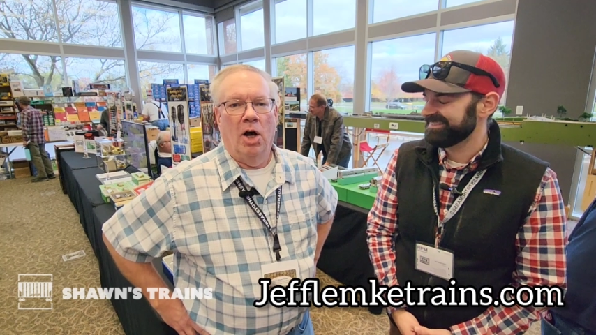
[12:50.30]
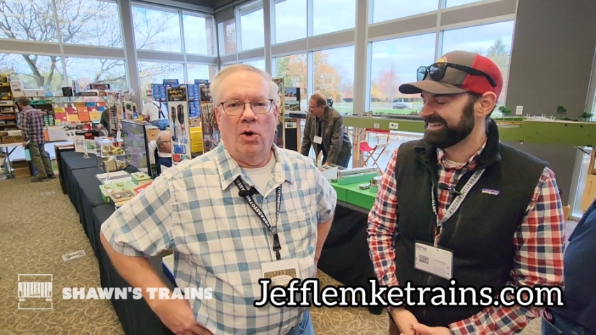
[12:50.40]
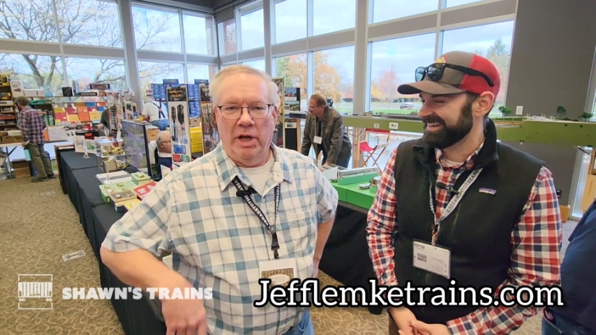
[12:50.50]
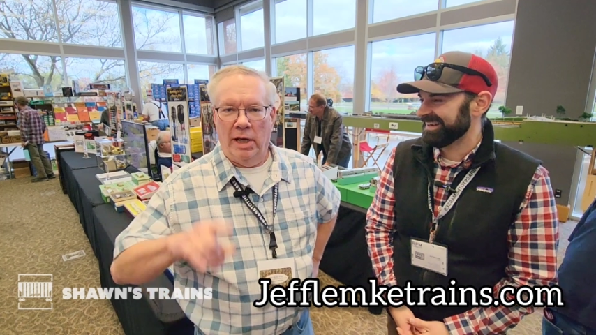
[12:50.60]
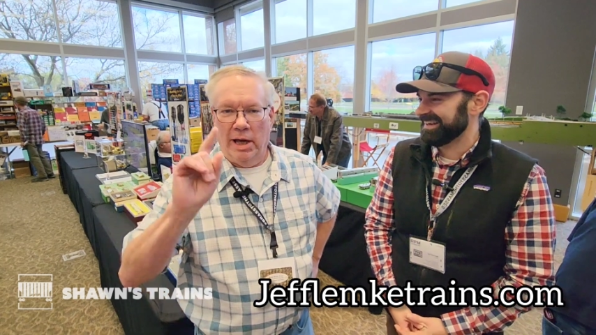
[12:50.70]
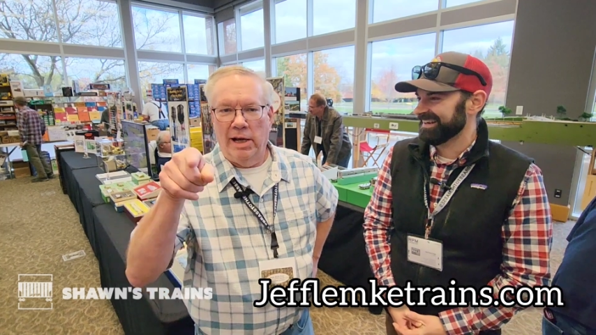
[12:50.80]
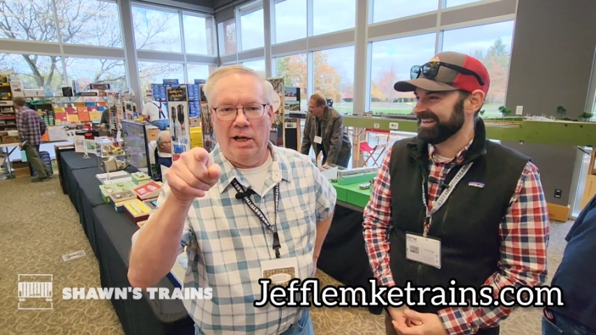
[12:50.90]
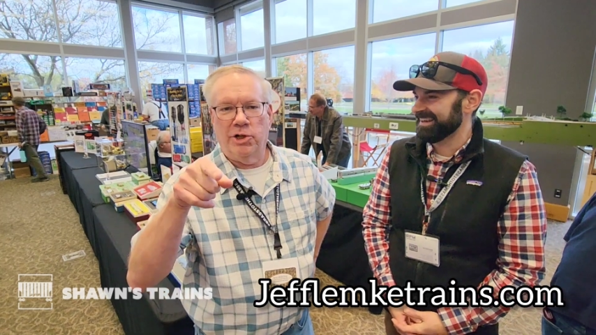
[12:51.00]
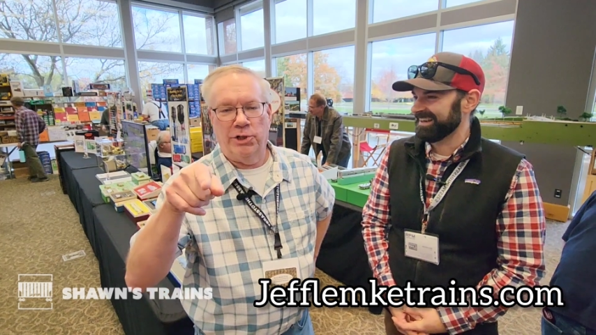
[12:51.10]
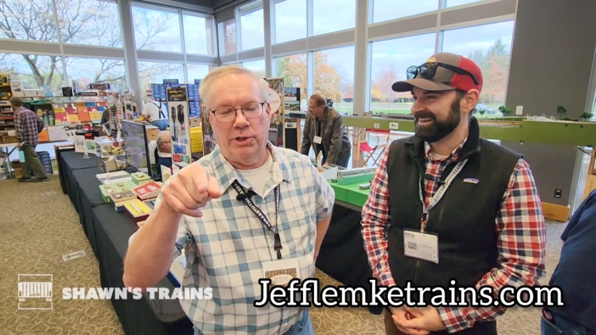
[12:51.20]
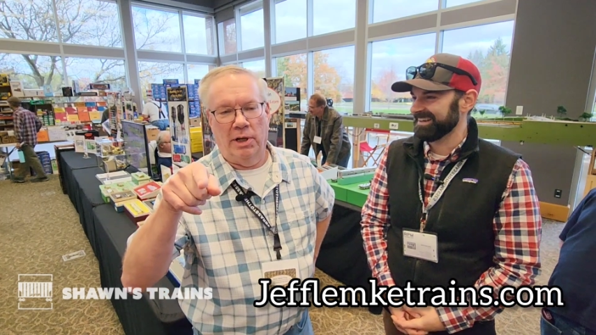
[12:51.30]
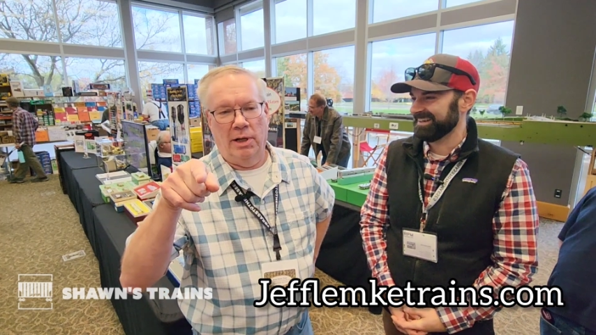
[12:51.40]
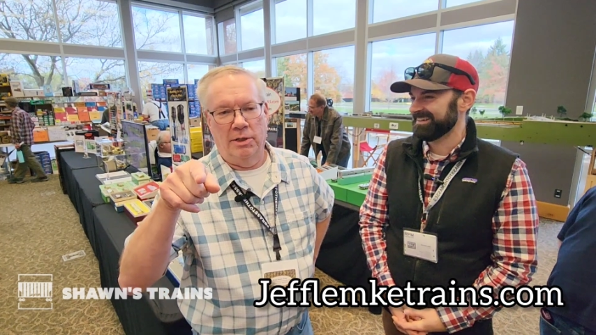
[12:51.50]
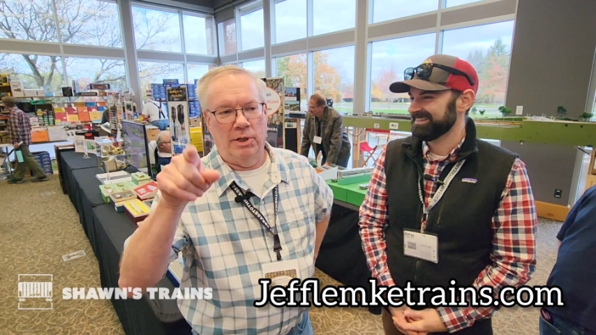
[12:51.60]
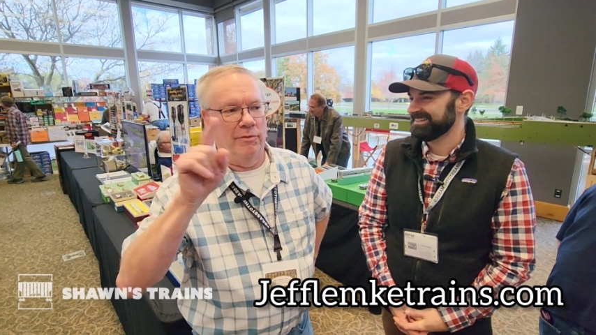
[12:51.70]
Speaker 1: Oh yeah, and I'll just
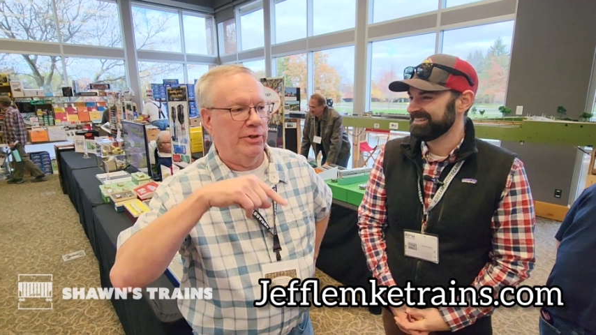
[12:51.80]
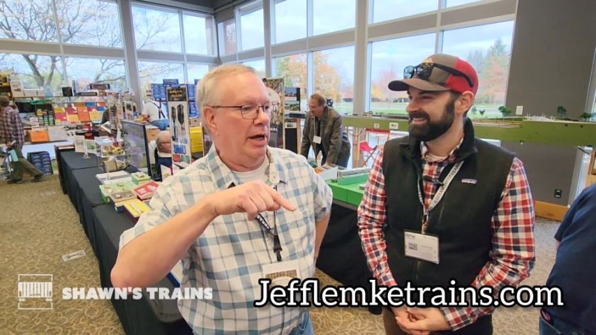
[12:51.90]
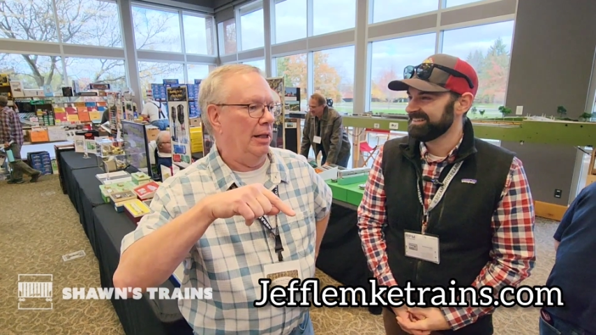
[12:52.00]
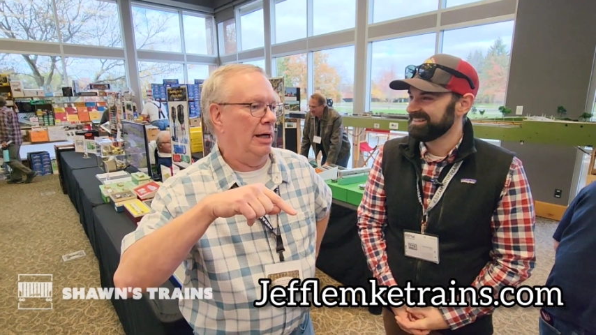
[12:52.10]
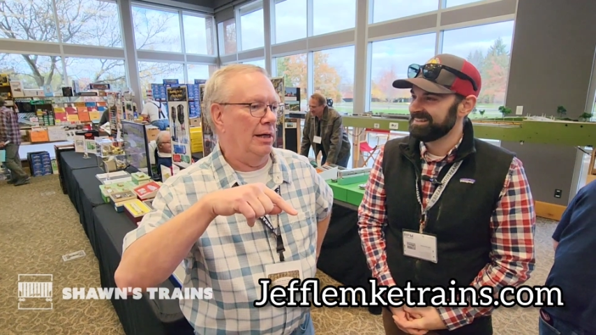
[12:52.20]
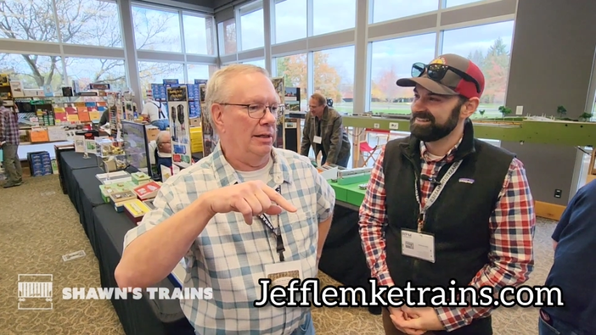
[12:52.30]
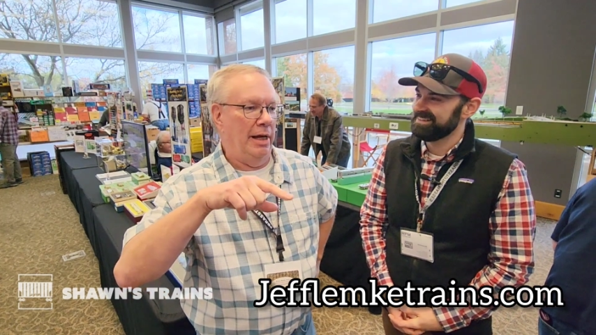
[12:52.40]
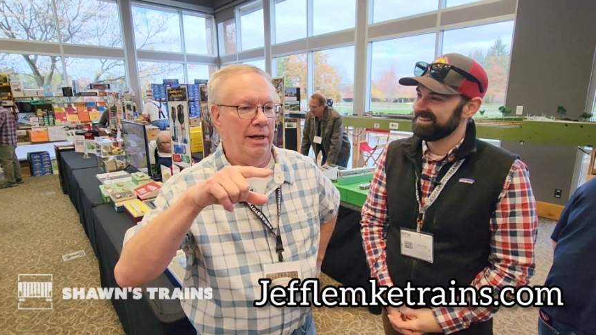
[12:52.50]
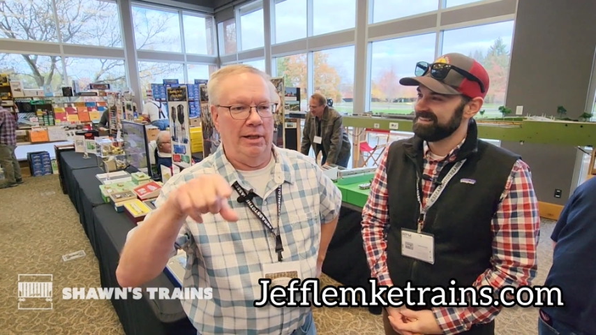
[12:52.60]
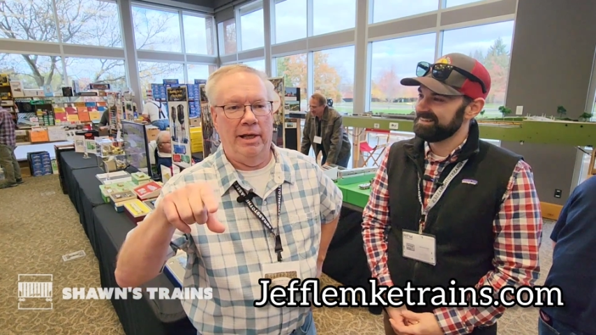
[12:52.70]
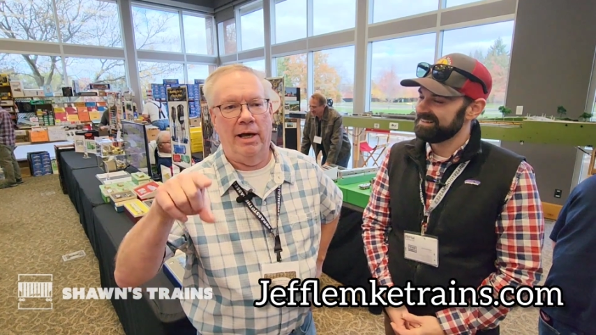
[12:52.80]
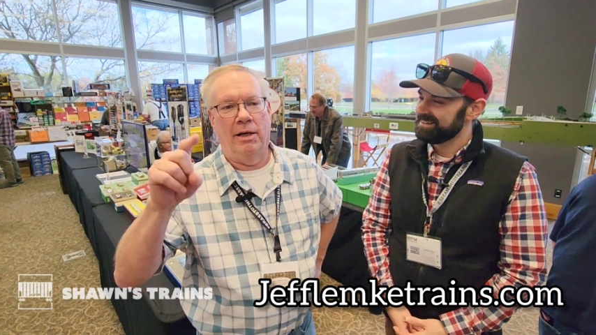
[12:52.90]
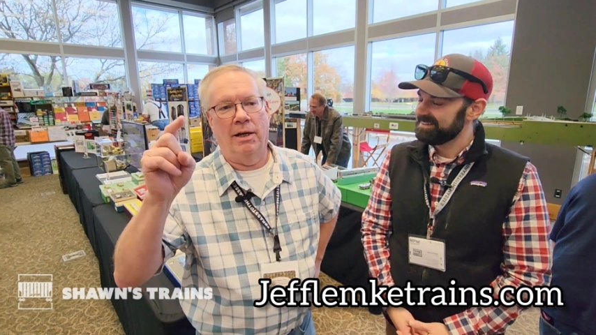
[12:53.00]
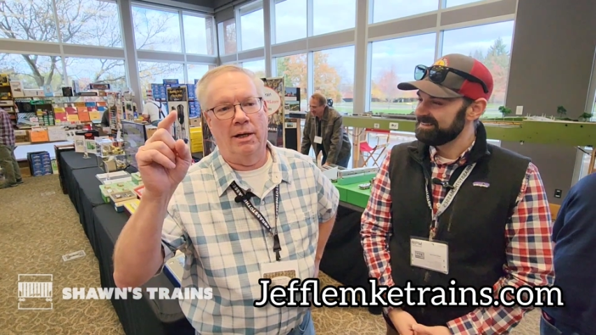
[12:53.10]
uh, dovetail on the end of that.